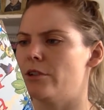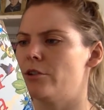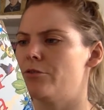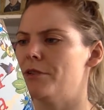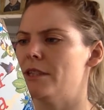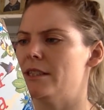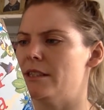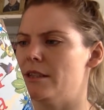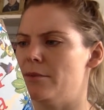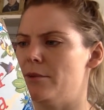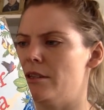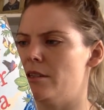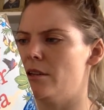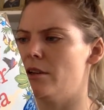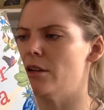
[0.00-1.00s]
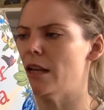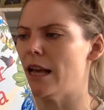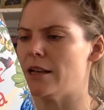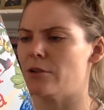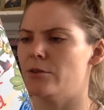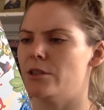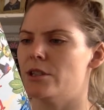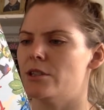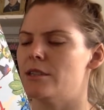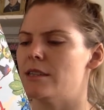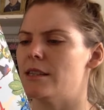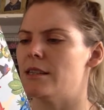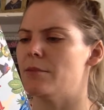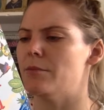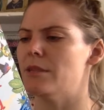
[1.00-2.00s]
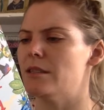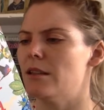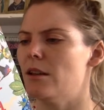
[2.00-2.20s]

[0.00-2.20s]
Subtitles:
greeted him in his own language and said that Mr.